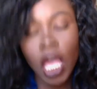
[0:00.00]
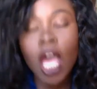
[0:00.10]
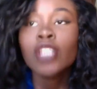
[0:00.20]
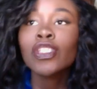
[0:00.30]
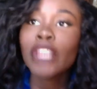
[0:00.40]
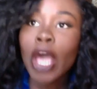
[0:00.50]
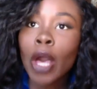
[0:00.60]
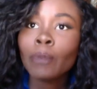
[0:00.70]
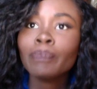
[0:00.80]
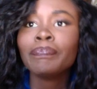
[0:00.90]

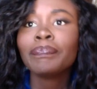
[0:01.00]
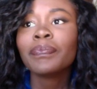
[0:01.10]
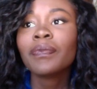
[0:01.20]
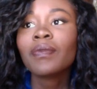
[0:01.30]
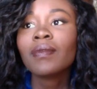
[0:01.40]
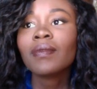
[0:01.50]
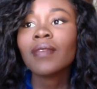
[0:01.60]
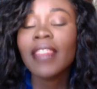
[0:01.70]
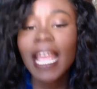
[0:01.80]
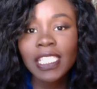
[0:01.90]
So
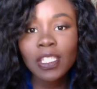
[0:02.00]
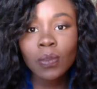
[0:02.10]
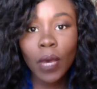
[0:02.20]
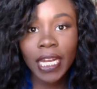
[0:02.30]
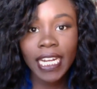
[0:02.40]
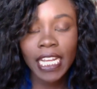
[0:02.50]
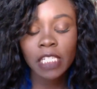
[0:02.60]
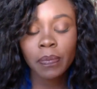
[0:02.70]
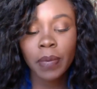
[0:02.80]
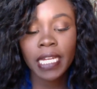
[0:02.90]
that's what it
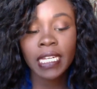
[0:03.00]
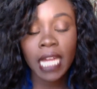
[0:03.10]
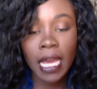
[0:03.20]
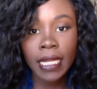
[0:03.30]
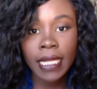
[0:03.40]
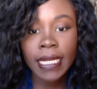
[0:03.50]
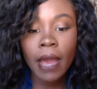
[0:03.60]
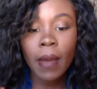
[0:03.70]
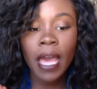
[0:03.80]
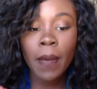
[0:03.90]
is. But luckily
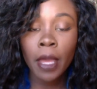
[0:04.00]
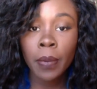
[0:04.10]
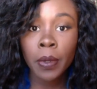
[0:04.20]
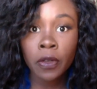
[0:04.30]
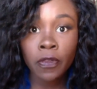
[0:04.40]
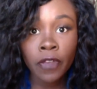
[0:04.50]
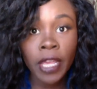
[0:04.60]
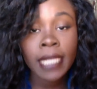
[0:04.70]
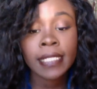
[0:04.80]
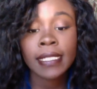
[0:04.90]
now I got my computer
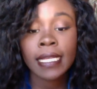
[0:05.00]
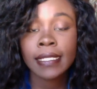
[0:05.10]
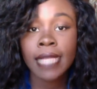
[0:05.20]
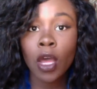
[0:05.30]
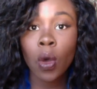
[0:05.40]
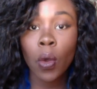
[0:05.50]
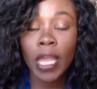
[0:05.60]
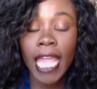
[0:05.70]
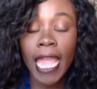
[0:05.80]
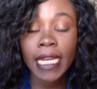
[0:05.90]
fixed. It's not
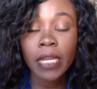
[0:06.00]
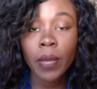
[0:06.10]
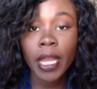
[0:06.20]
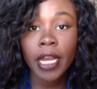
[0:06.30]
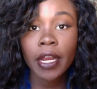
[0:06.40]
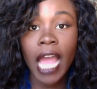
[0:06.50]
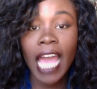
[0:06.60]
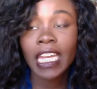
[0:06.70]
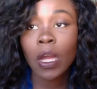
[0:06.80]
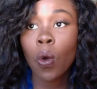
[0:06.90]
going anywhere. I
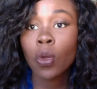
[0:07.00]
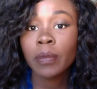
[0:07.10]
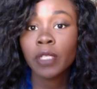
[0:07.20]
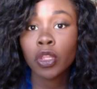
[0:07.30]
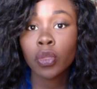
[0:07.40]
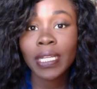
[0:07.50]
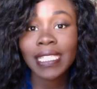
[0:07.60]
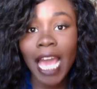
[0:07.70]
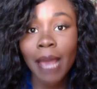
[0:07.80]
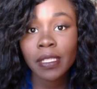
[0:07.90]
can hold up to 3
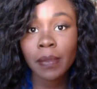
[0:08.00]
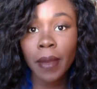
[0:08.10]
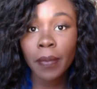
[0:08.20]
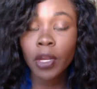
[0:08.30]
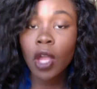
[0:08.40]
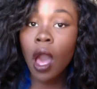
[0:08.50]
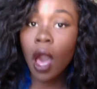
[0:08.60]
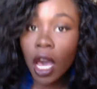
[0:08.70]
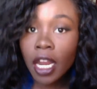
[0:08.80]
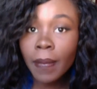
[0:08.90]
times the memory
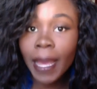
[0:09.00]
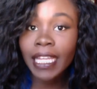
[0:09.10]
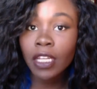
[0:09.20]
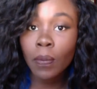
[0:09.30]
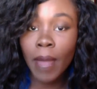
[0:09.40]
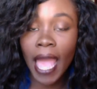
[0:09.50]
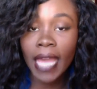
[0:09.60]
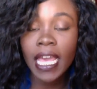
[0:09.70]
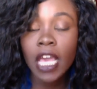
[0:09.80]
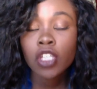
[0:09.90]
on my little
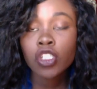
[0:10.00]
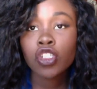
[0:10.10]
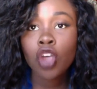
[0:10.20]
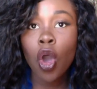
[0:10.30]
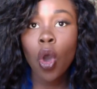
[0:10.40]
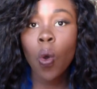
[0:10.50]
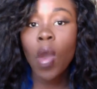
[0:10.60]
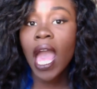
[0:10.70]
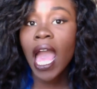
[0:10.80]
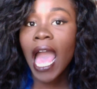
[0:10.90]
Mac.
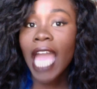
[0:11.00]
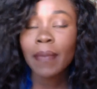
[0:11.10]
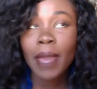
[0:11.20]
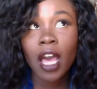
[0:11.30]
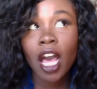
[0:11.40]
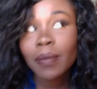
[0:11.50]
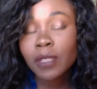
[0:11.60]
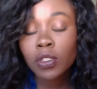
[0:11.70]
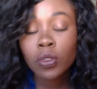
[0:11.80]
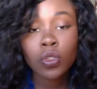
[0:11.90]
So I can make
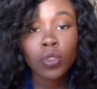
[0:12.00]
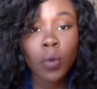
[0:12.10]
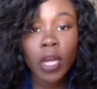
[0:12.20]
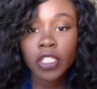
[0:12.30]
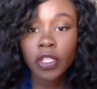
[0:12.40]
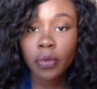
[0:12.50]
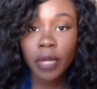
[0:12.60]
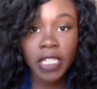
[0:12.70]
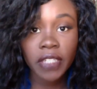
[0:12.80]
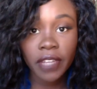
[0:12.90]
up to 200 to
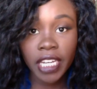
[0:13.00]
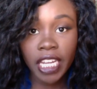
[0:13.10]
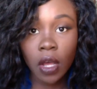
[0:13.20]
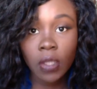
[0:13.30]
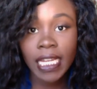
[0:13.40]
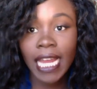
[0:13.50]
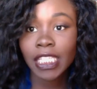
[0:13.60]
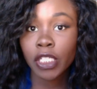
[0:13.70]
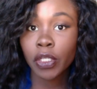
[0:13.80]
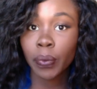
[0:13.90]
300 videos. And
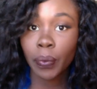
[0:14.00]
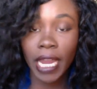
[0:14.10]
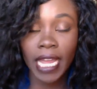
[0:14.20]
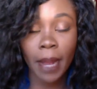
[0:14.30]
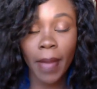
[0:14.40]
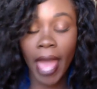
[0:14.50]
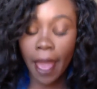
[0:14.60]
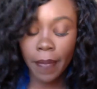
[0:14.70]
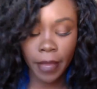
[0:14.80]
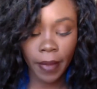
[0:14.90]
that's great. And I'm
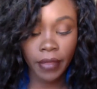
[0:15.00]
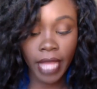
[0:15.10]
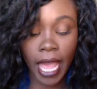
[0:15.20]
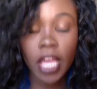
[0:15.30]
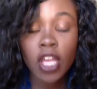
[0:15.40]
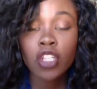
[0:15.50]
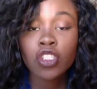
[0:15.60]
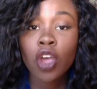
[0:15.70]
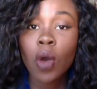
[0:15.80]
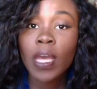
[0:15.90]
happy about that.
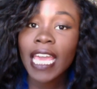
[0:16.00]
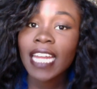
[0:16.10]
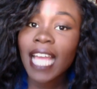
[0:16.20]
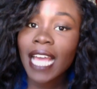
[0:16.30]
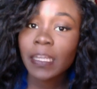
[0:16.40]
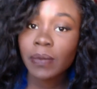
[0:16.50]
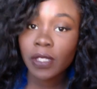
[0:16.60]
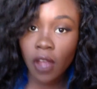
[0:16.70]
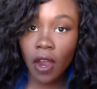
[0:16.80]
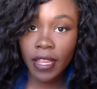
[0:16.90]
So again, guys, I'm
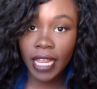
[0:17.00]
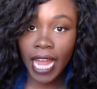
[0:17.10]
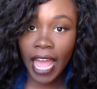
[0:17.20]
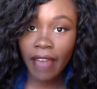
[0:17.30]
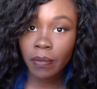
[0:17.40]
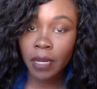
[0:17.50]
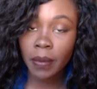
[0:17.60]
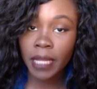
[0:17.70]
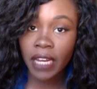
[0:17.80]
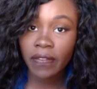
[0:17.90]
sorry that I haven't been
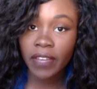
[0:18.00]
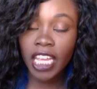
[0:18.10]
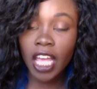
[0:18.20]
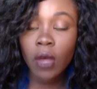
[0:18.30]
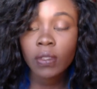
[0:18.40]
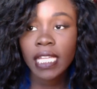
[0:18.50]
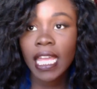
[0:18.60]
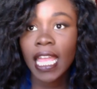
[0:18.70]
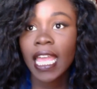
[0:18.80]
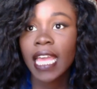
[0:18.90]
updating videos.
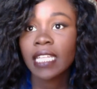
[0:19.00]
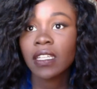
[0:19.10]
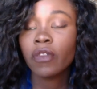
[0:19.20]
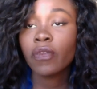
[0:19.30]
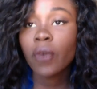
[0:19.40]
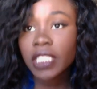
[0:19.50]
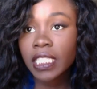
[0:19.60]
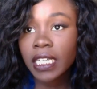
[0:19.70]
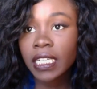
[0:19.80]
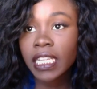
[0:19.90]
And
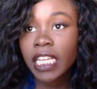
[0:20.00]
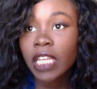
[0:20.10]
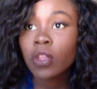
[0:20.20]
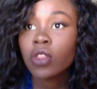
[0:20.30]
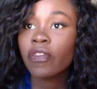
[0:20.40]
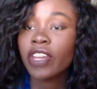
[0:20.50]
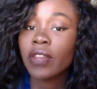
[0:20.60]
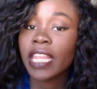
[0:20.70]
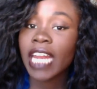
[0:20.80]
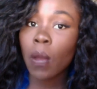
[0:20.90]
unfortunately, the
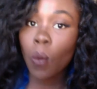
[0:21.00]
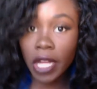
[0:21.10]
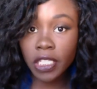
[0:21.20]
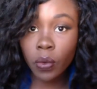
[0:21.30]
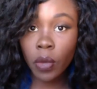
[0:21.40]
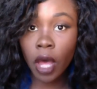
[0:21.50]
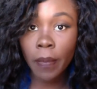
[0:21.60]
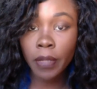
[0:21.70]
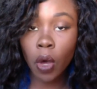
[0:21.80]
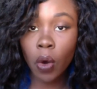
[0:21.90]
video that I want to
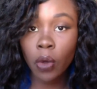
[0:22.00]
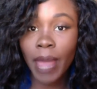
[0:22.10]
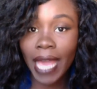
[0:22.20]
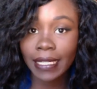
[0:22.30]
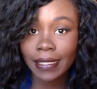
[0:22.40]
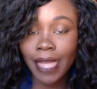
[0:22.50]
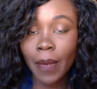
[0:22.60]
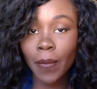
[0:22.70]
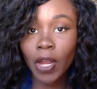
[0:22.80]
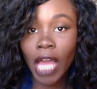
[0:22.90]
upload back in
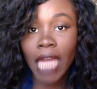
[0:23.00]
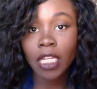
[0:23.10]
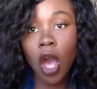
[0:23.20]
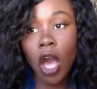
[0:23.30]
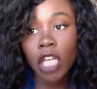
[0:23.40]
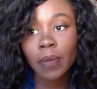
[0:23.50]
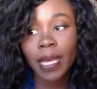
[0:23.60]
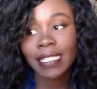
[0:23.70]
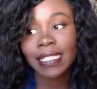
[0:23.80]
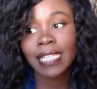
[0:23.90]
December got lost
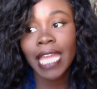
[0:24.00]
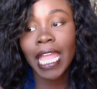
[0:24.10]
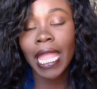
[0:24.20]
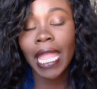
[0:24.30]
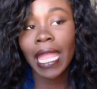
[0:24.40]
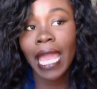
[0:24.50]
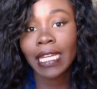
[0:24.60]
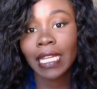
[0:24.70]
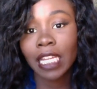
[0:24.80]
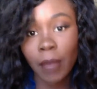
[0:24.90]
because they
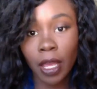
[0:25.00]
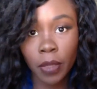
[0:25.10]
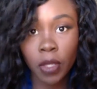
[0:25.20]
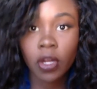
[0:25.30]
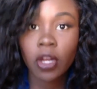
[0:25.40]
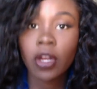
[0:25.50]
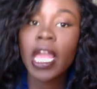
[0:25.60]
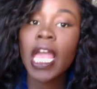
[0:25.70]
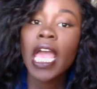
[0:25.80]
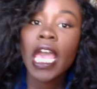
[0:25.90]
had to clean my computer.
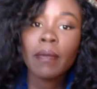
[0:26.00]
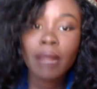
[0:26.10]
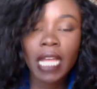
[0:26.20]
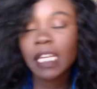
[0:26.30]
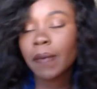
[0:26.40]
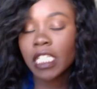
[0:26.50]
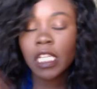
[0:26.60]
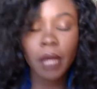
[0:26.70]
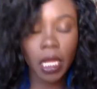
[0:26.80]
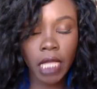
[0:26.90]
And blase,
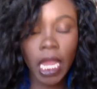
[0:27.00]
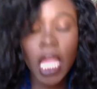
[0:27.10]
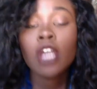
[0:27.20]
blase, blase.